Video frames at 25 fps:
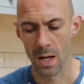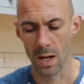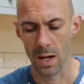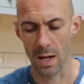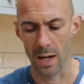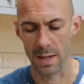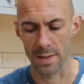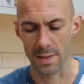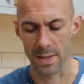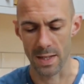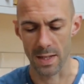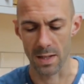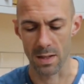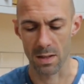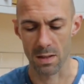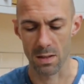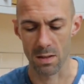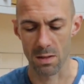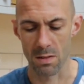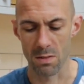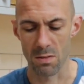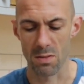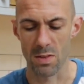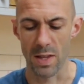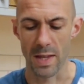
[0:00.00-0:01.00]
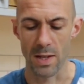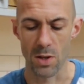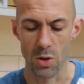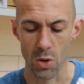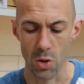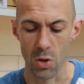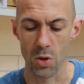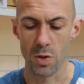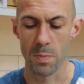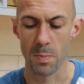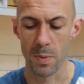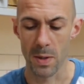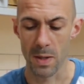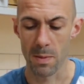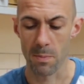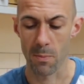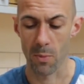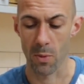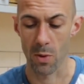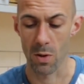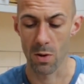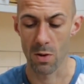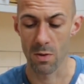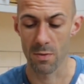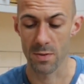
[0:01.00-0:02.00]
I think they could be
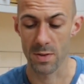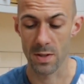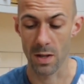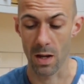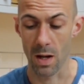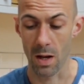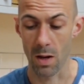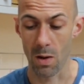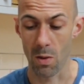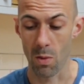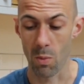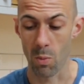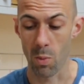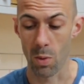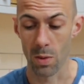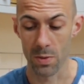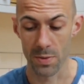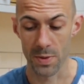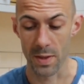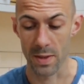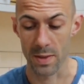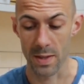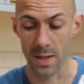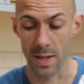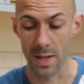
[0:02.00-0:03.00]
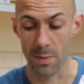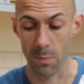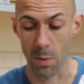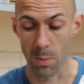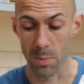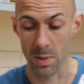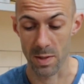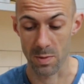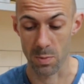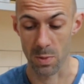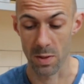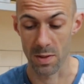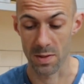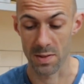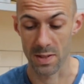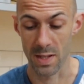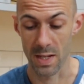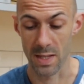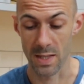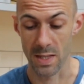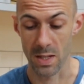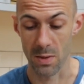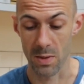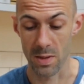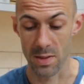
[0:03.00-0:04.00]
improved. One thing that probably is worth
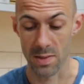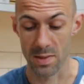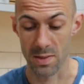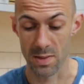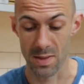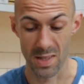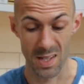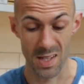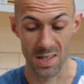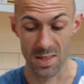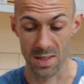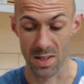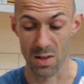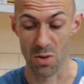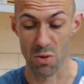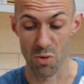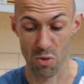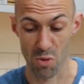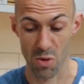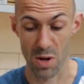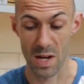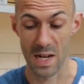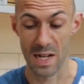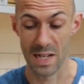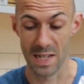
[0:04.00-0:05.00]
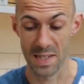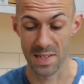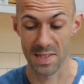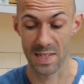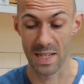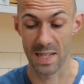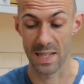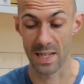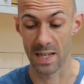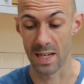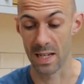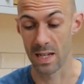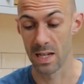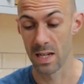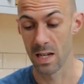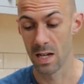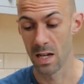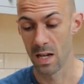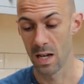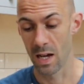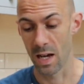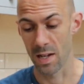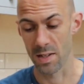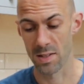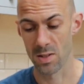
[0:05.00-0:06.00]
saying though is these are really sticky.
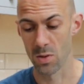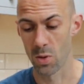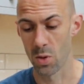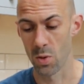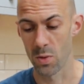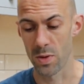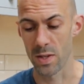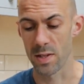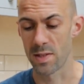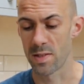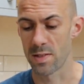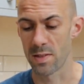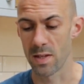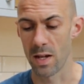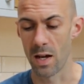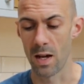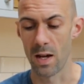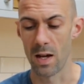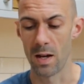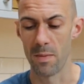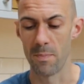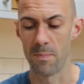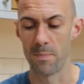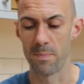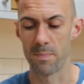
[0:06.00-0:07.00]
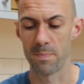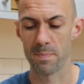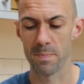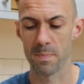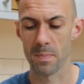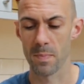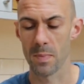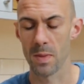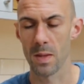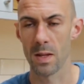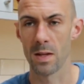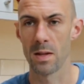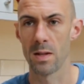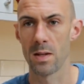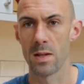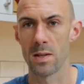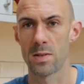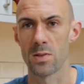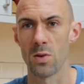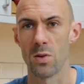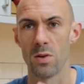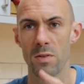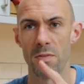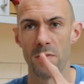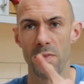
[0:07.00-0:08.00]
I saw this
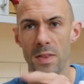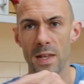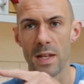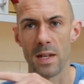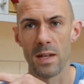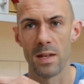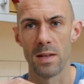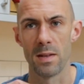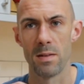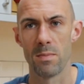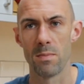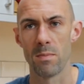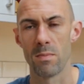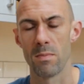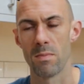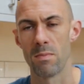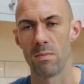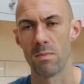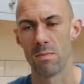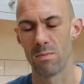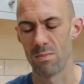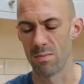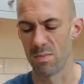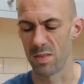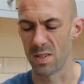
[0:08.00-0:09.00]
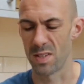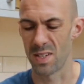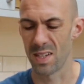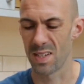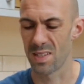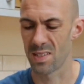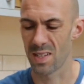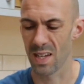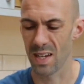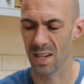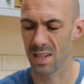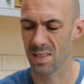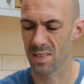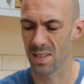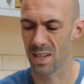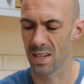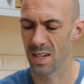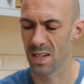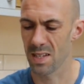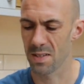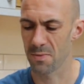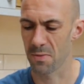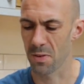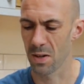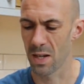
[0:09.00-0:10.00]
sort of thin zigzags, I
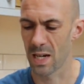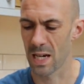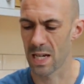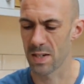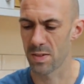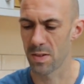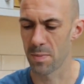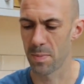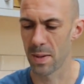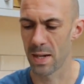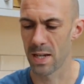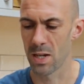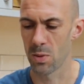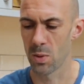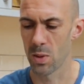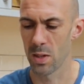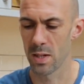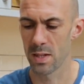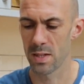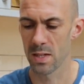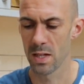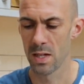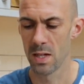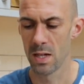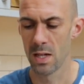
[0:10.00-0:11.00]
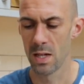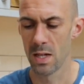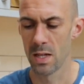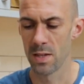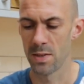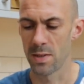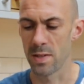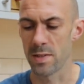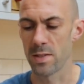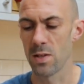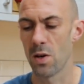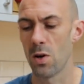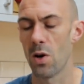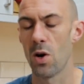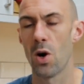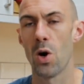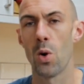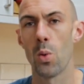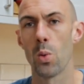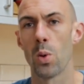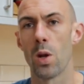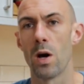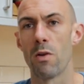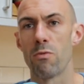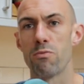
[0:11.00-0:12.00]
guess, for lack of a better word. There's not a
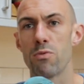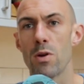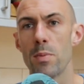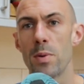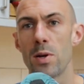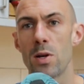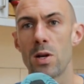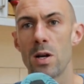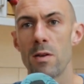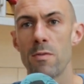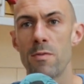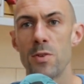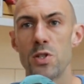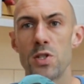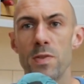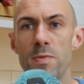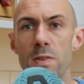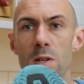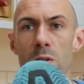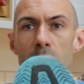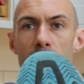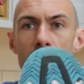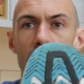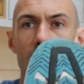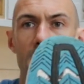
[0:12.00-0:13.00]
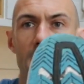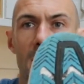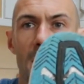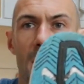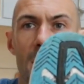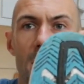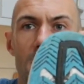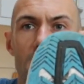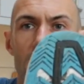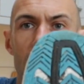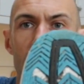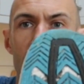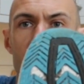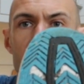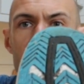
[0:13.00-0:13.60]
whole lot of rubber coverage. If you look at that, you can